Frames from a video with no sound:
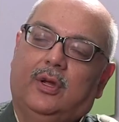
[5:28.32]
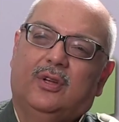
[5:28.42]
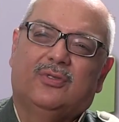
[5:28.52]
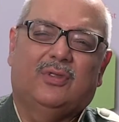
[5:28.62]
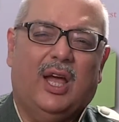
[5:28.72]

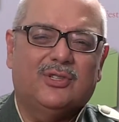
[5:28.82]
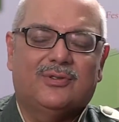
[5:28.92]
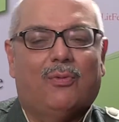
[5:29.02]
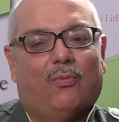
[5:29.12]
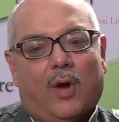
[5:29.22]
So that's
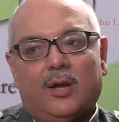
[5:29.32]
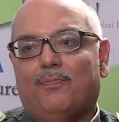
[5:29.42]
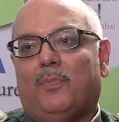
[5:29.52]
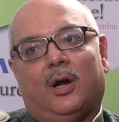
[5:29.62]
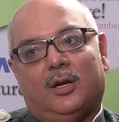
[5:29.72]
the one
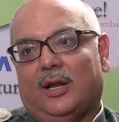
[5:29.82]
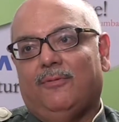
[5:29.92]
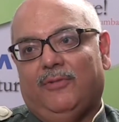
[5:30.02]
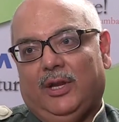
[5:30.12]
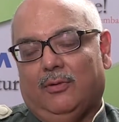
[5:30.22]
part I
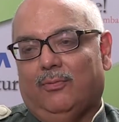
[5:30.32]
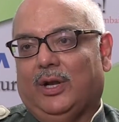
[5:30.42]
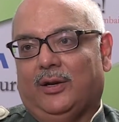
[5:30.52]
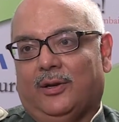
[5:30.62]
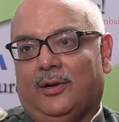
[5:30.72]
feel
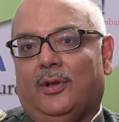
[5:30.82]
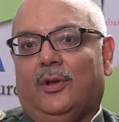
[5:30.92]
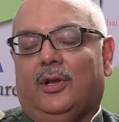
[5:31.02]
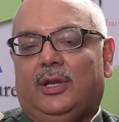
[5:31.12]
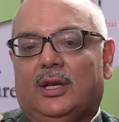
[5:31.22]
that,
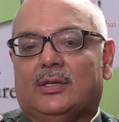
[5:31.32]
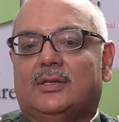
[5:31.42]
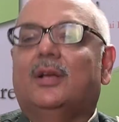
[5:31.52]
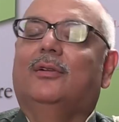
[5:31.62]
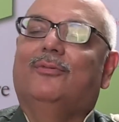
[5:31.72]

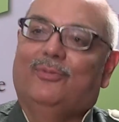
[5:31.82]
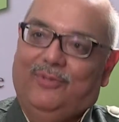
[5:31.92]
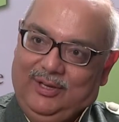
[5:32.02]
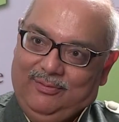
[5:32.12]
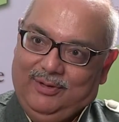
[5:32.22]
yes,
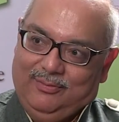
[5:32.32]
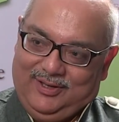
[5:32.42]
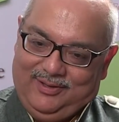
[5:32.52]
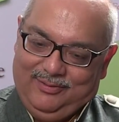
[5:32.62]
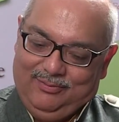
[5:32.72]
we
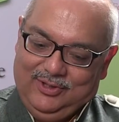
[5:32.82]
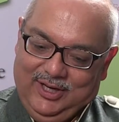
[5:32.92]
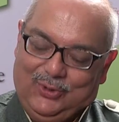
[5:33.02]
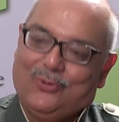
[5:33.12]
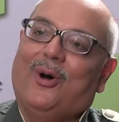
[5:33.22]

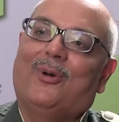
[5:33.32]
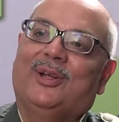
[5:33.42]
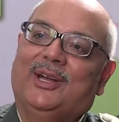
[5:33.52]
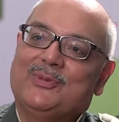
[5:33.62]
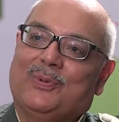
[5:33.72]
need to go out
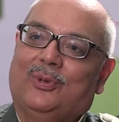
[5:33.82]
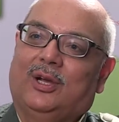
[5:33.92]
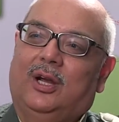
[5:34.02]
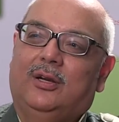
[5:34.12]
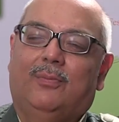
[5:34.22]
and explore the
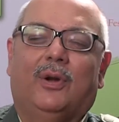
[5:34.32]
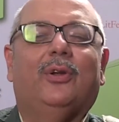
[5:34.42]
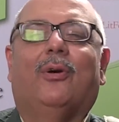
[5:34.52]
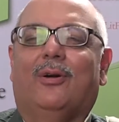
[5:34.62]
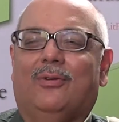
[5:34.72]
country, but
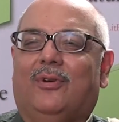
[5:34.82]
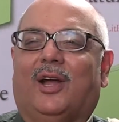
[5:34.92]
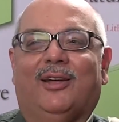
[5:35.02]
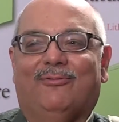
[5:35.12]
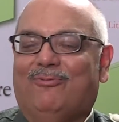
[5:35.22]
you got to
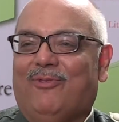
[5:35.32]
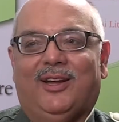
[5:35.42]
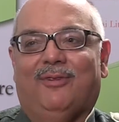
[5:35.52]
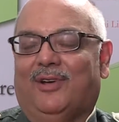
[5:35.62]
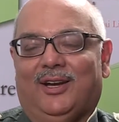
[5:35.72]
drive
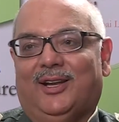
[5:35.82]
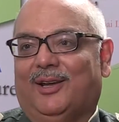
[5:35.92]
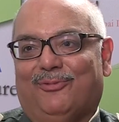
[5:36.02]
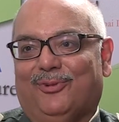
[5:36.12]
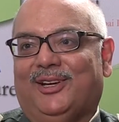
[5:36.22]
very, very
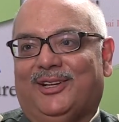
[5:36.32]
carefully.